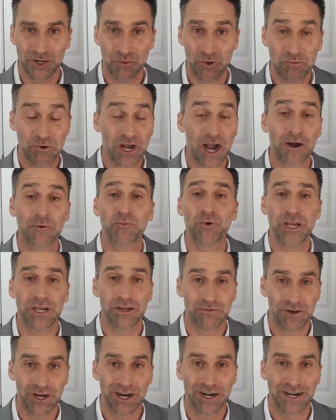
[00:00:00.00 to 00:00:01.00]
we put out a
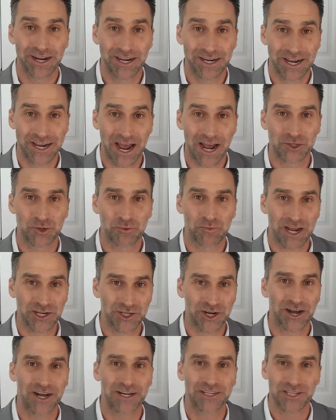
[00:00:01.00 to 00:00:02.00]
brief on
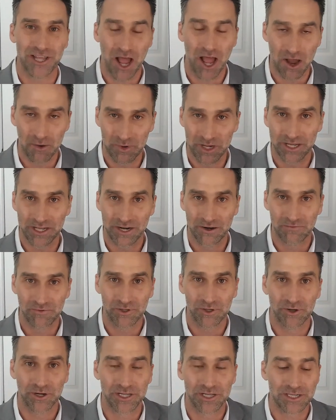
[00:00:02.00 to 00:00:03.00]
Azerbaijan's lobbying and
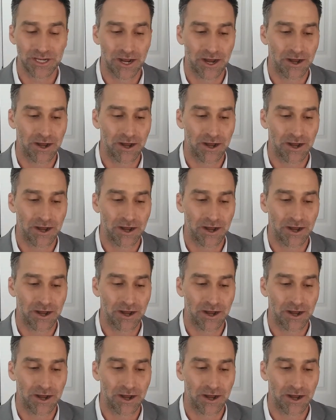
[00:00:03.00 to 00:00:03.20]
influence